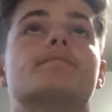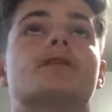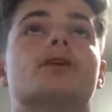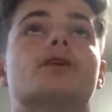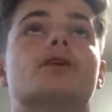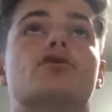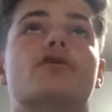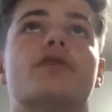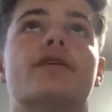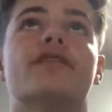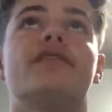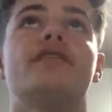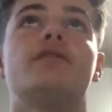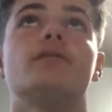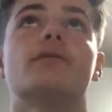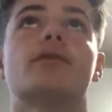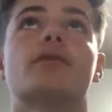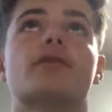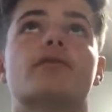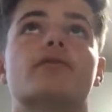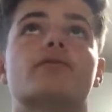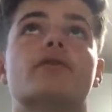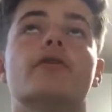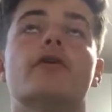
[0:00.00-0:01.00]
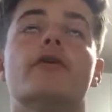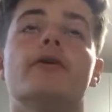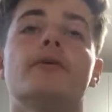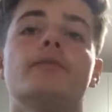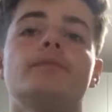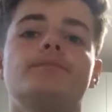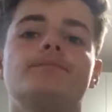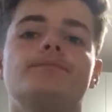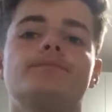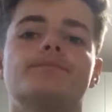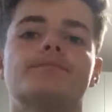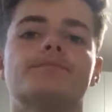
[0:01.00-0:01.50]
Chrissy with the throw.
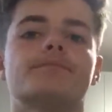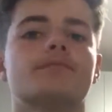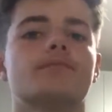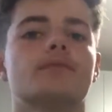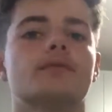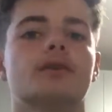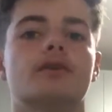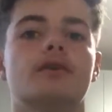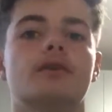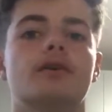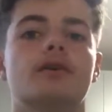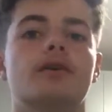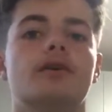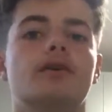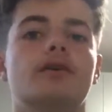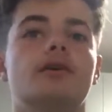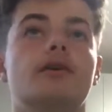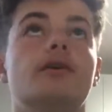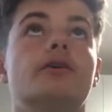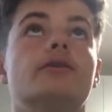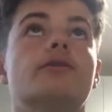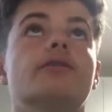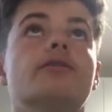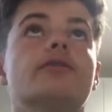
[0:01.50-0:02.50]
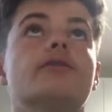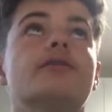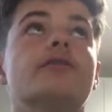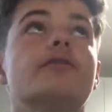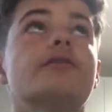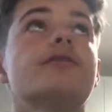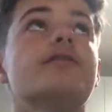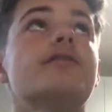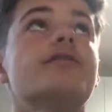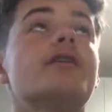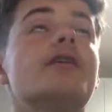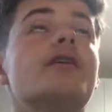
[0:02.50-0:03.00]
Just
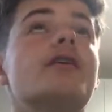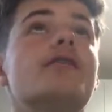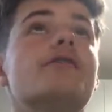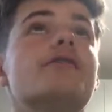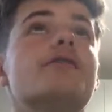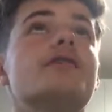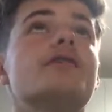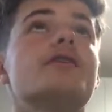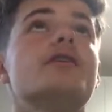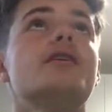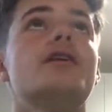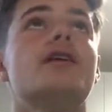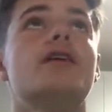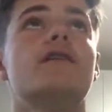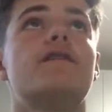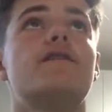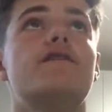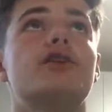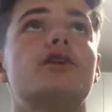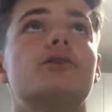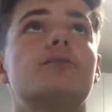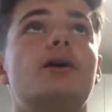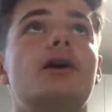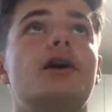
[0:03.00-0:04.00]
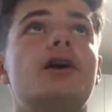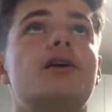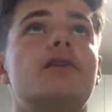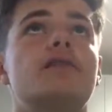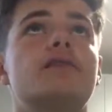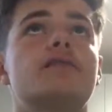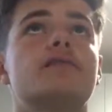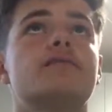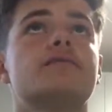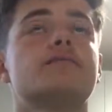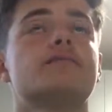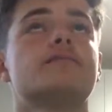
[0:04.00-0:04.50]
inside the Fulham
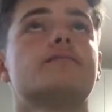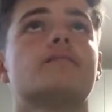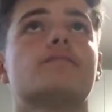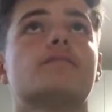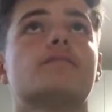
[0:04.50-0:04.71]
half.